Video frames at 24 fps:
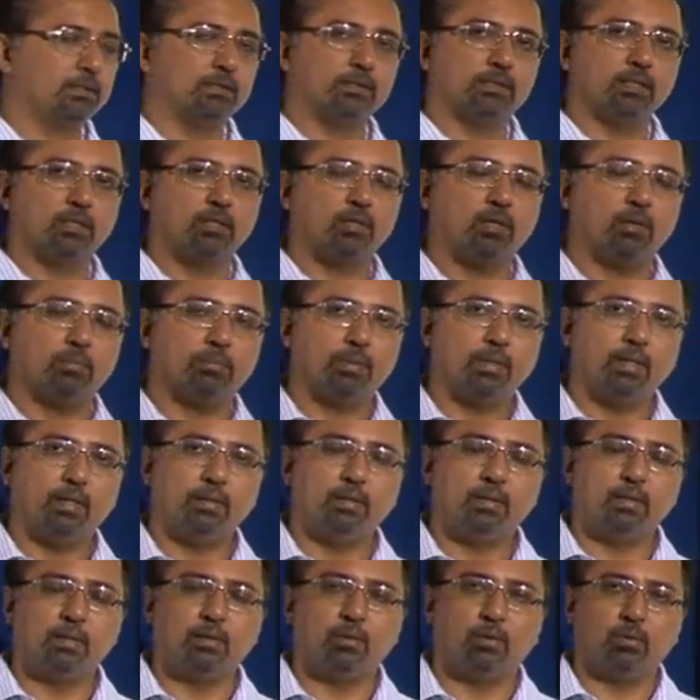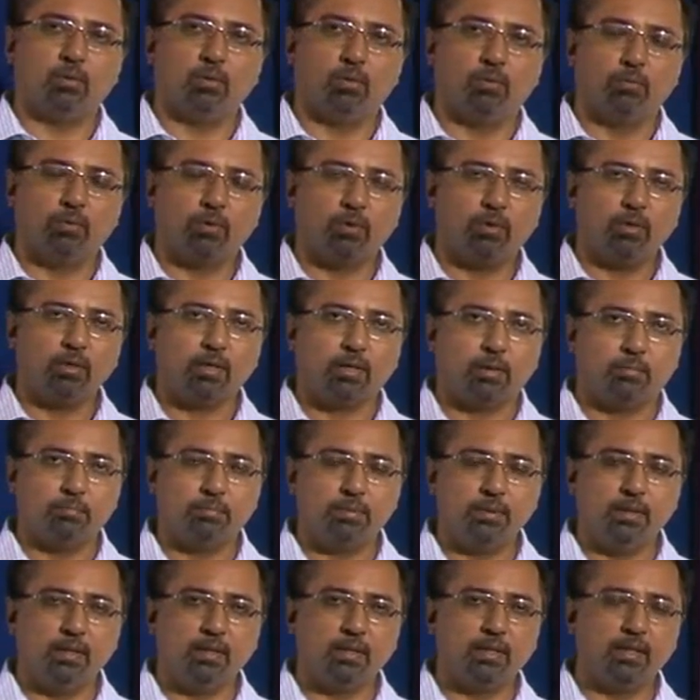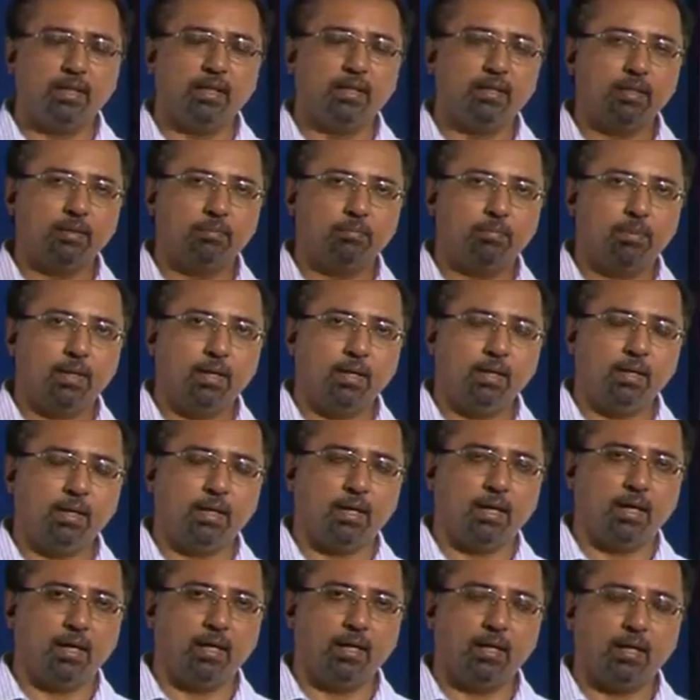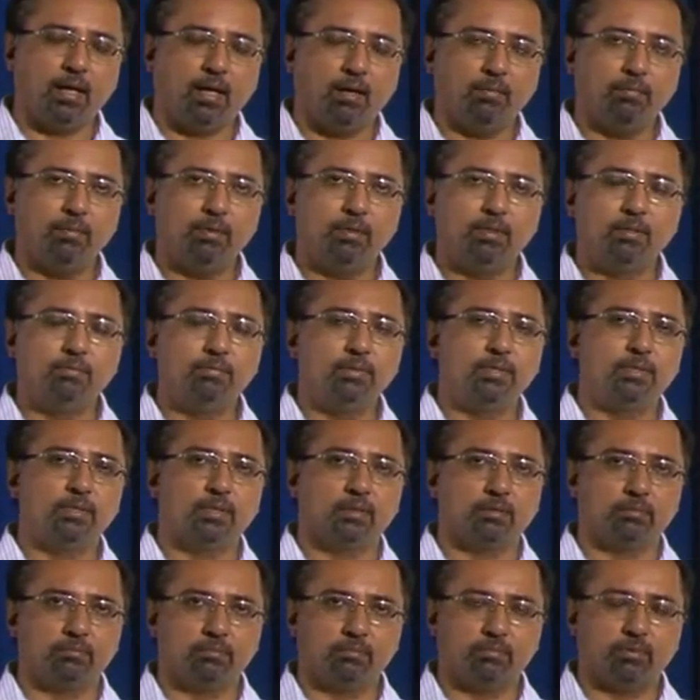the corporate overall company related plan and our division.